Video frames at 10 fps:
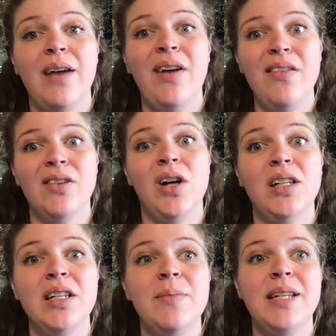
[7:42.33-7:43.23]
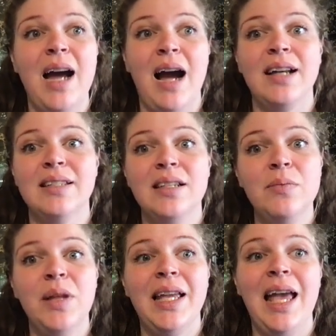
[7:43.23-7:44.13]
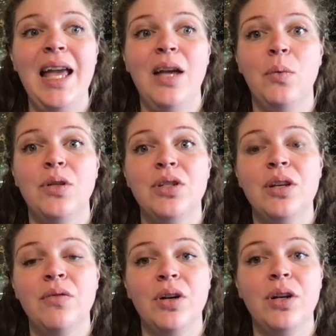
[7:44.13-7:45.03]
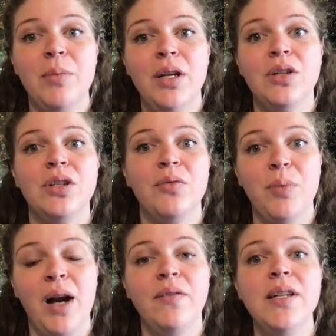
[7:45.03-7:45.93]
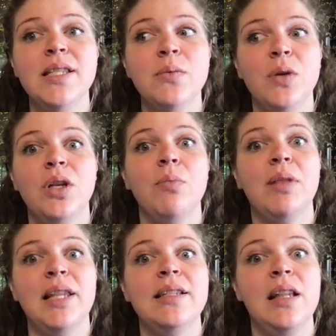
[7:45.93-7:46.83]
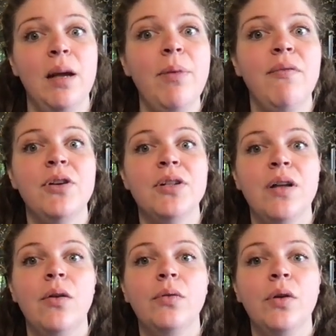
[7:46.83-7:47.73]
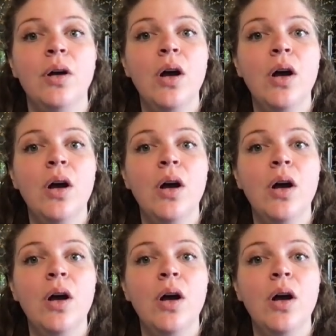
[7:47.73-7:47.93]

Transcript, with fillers: Have I even talked to him and asked him like, "Hey, would if you're going to make yourself breakfast, will you please clean up after yourself?"